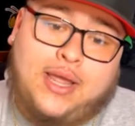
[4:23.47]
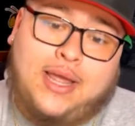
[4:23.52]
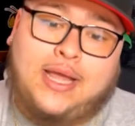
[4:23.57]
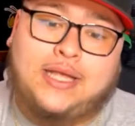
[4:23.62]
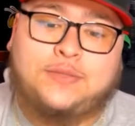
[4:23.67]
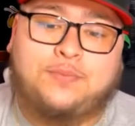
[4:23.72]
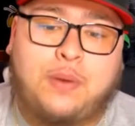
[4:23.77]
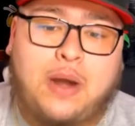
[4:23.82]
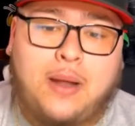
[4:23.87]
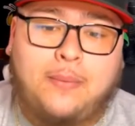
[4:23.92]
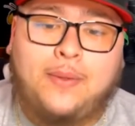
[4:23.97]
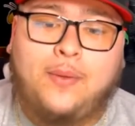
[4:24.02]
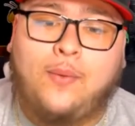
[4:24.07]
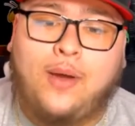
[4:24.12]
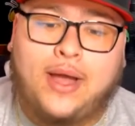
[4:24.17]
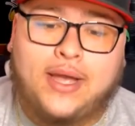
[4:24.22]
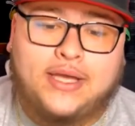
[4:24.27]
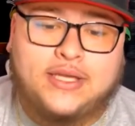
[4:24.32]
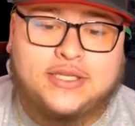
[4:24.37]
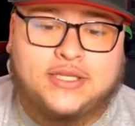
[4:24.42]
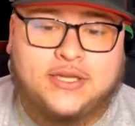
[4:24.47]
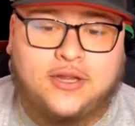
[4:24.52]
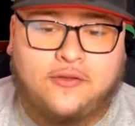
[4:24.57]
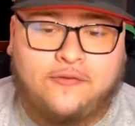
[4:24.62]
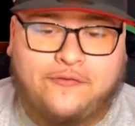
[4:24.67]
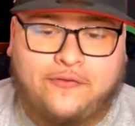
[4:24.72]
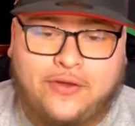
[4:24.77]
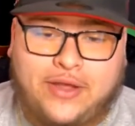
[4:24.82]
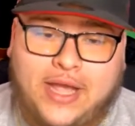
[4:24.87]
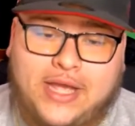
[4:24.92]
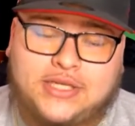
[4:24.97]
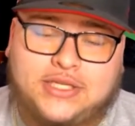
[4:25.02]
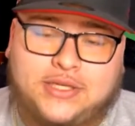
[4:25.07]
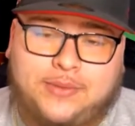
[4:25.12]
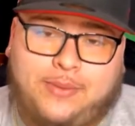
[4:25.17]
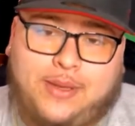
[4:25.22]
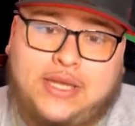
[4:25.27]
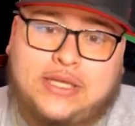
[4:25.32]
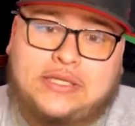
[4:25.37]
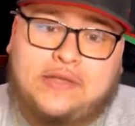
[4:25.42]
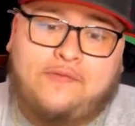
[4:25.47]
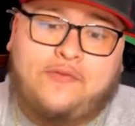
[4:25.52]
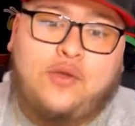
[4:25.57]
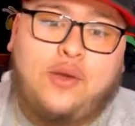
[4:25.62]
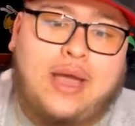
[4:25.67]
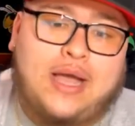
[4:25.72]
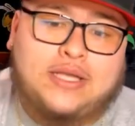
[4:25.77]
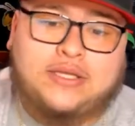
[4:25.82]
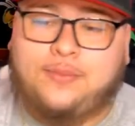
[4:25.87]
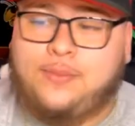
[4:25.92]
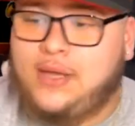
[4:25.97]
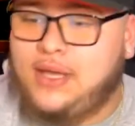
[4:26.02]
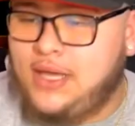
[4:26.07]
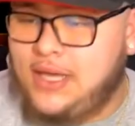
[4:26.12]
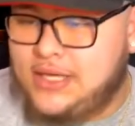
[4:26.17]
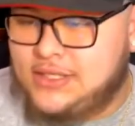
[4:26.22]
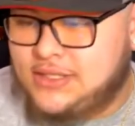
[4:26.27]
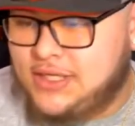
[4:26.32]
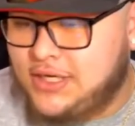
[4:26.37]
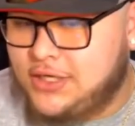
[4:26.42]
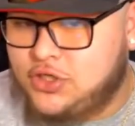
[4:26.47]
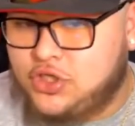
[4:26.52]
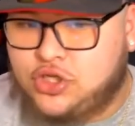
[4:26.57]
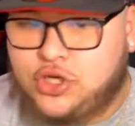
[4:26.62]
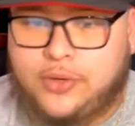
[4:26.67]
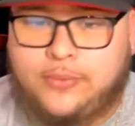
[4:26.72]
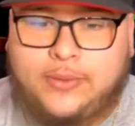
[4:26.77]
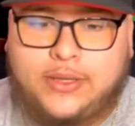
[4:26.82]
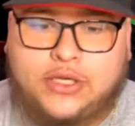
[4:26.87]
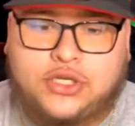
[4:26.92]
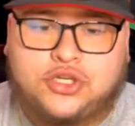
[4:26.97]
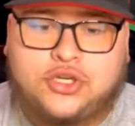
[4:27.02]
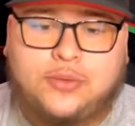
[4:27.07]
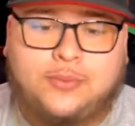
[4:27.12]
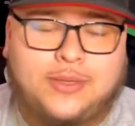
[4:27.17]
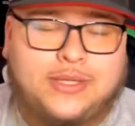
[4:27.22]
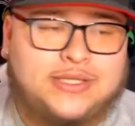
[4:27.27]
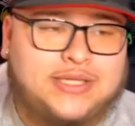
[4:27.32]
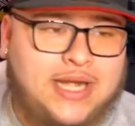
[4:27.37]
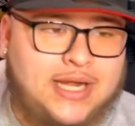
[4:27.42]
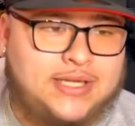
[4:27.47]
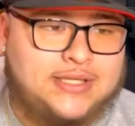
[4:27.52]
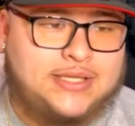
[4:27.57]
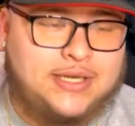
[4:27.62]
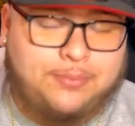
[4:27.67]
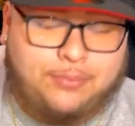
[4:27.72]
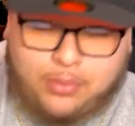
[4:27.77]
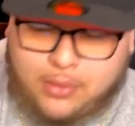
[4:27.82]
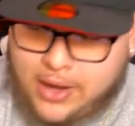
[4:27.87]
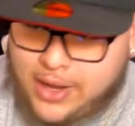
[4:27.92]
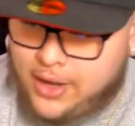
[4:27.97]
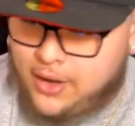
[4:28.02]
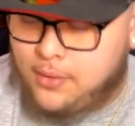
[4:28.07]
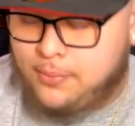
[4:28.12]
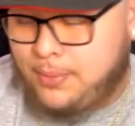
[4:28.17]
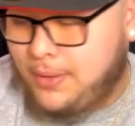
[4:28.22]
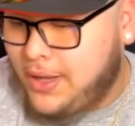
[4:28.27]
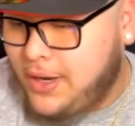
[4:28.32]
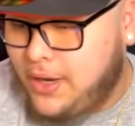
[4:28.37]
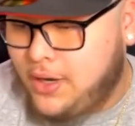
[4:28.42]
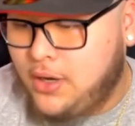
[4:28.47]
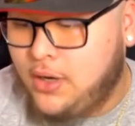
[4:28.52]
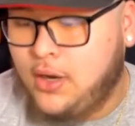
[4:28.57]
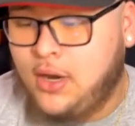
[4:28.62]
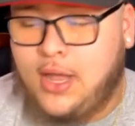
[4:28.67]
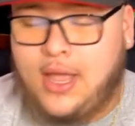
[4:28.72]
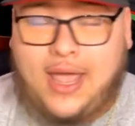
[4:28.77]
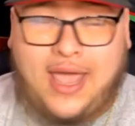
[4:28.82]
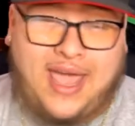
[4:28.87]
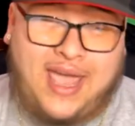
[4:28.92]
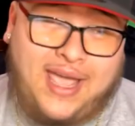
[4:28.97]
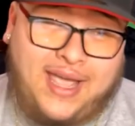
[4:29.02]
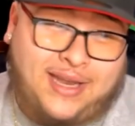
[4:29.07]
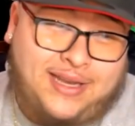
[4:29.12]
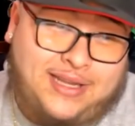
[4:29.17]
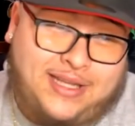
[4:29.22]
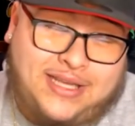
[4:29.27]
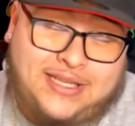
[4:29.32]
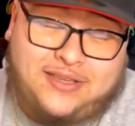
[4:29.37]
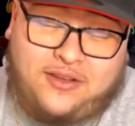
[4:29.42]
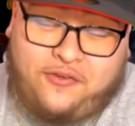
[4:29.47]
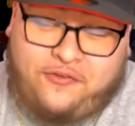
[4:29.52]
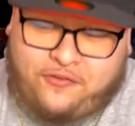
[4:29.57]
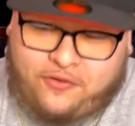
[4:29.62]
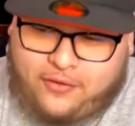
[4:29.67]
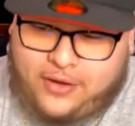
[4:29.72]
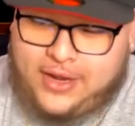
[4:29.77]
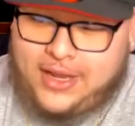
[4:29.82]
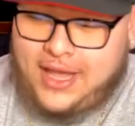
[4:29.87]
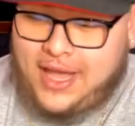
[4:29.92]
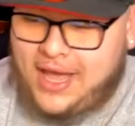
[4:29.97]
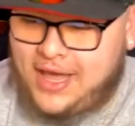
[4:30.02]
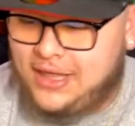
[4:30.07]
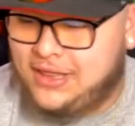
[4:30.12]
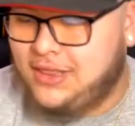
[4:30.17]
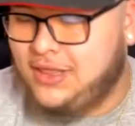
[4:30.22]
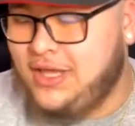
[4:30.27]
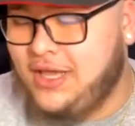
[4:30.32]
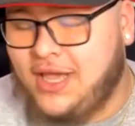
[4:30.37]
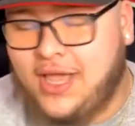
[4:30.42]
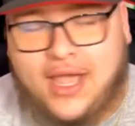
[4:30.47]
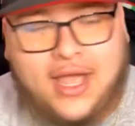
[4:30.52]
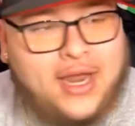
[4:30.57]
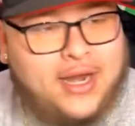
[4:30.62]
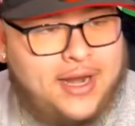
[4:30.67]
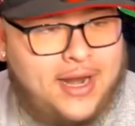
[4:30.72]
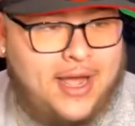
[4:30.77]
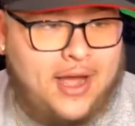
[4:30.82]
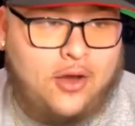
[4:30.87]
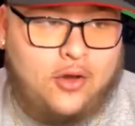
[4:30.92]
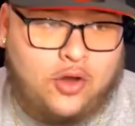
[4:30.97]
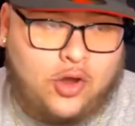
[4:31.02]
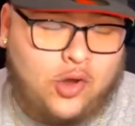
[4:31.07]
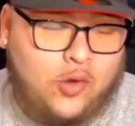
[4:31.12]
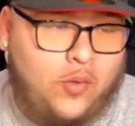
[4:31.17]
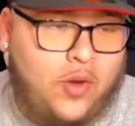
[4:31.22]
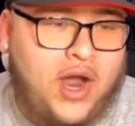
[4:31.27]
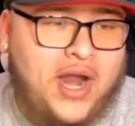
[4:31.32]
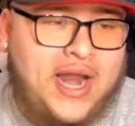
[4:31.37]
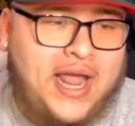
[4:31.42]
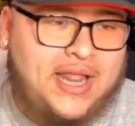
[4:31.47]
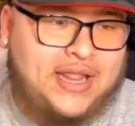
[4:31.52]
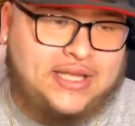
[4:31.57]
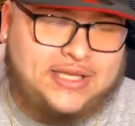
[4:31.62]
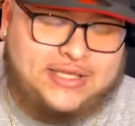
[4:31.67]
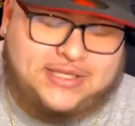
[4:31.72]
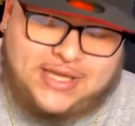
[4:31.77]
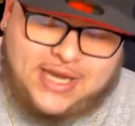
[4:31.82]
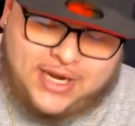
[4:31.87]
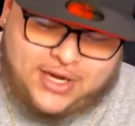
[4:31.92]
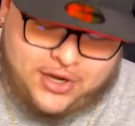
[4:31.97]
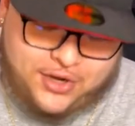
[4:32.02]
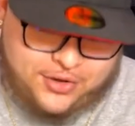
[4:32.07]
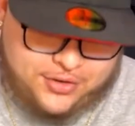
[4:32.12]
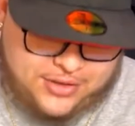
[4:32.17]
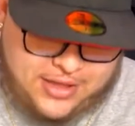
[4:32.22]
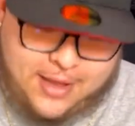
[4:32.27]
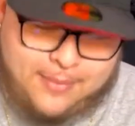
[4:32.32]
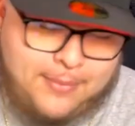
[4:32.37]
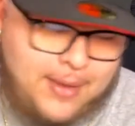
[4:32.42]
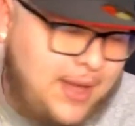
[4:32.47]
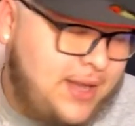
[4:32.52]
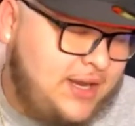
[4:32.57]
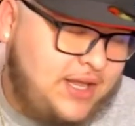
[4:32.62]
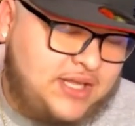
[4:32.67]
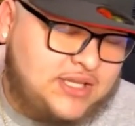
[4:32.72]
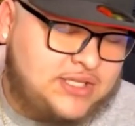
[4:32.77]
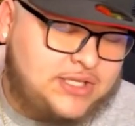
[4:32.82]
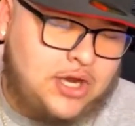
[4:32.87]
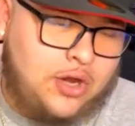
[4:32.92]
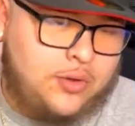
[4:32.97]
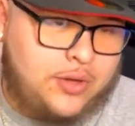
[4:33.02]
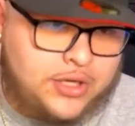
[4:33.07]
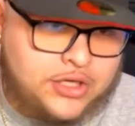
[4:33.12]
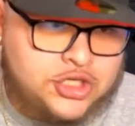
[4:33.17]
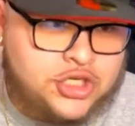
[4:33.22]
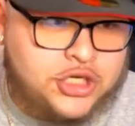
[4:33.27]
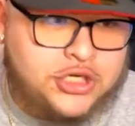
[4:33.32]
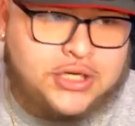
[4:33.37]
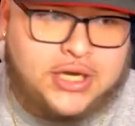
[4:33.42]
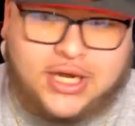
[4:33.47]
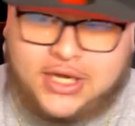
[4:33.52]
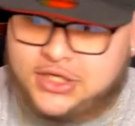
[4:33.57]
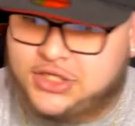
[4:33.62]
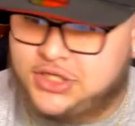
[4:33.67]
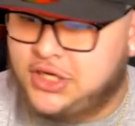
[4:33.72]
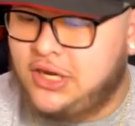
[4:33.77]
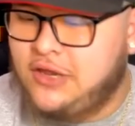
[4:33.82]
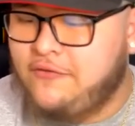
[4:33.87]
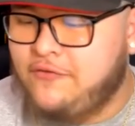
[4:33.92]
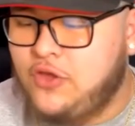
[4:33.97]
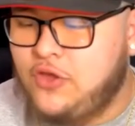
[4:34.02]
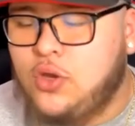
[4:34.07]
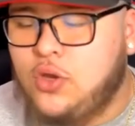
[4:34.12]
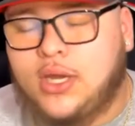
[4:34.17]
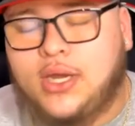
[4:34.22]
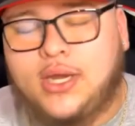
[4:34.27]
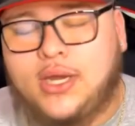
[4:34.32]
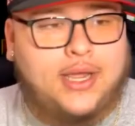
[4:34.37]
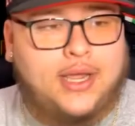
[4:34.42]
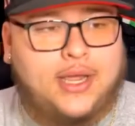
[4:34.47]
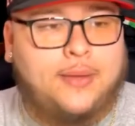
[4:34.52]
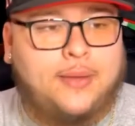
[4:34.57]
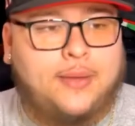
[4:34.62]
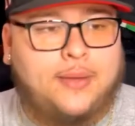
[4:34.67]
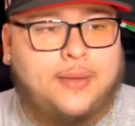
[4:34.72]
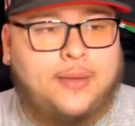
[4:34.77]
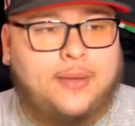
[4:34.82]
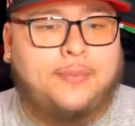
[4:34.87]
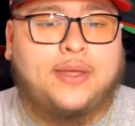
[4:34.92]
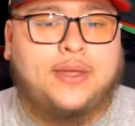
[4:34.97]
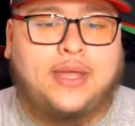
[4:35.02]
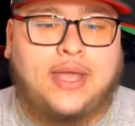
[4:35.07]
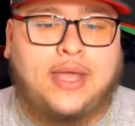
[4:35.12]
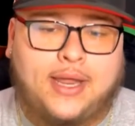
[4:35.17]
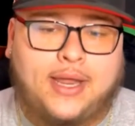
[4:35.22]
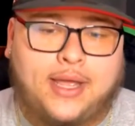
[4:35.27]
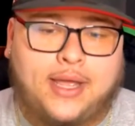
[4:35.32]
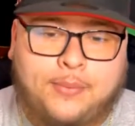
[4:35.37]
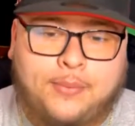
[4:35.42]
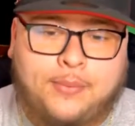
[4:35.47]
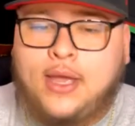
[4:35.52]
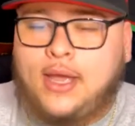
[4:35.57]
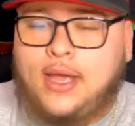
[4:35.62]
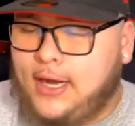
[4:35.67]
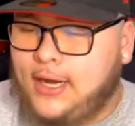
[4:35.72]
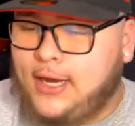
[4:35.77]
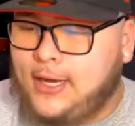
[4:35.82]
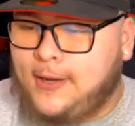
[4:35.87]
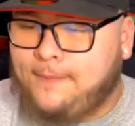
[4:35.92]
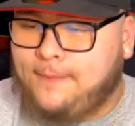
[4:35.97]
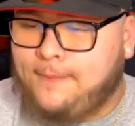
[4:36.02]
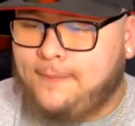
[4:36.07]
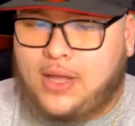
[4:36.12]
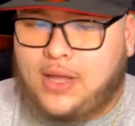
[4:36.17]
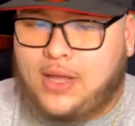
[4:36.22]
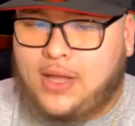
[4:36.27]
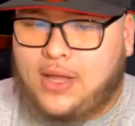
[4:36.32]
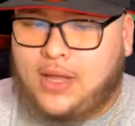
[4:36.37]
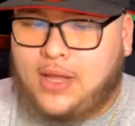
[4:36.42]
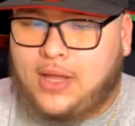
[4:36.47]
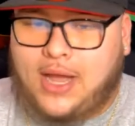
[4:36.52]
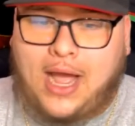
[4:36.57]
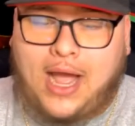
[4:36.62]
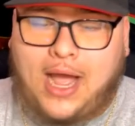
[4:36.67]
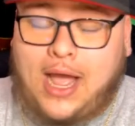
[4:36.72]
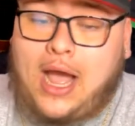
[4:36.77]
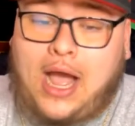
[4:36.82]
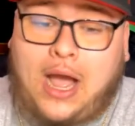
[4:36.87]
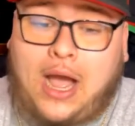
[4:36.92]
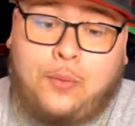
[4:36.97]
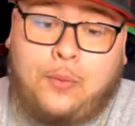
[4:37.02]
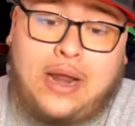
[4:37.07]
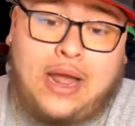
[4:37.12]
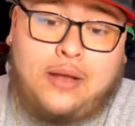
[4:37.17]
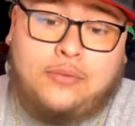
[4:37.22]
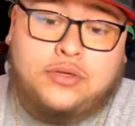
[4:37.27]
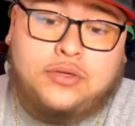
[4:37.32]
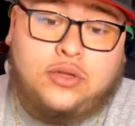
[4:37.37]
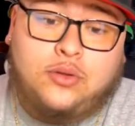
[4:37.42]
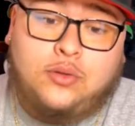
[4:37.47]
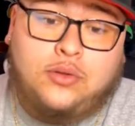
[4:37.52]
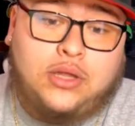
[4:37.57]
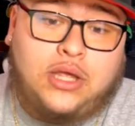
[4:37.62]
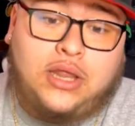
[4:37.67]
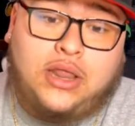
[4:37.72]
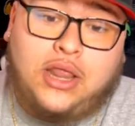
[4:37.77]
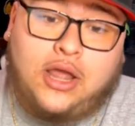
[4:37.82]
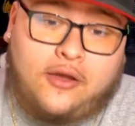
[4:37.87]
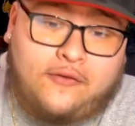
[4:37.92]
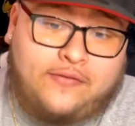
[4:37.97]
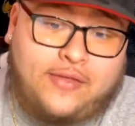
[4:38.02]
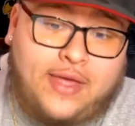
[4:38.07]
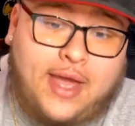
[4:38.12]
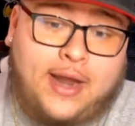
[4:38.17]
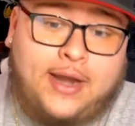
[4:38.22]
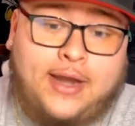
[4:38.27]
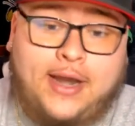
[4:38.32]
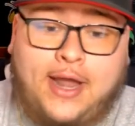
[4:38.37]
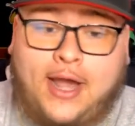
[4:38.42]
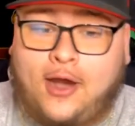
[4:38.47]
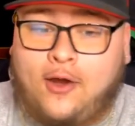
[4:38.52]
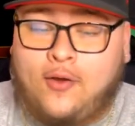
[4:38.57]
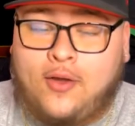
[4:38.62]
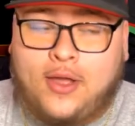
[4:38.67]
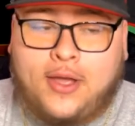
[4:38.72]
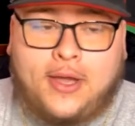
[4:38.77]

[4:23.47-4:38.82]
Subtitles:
That's probably why he's still a free agent, because if you ask me, he's an extremely talented player, and he's a freak athlete. Now, Kwon Alexander, that man needs no introduction. If you can get him, I would absolutely love that. Now,